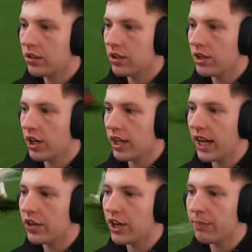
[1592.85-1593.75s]

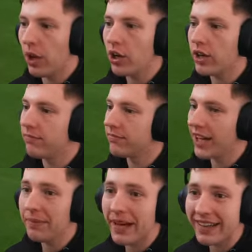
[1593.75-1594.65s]
Okay, you're going to block him.
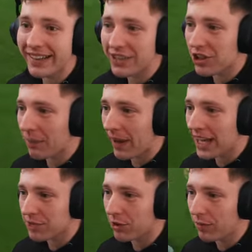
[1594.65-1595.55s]
I mean, it's not
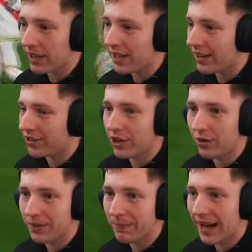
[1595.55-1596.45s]
basketball, but yeah,
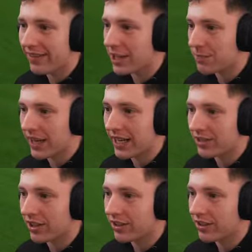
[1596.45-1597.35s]
shield him, mate. That's bloody
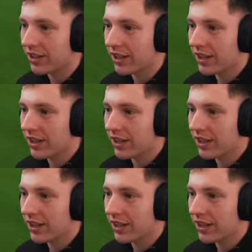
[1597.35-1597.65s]
excellent.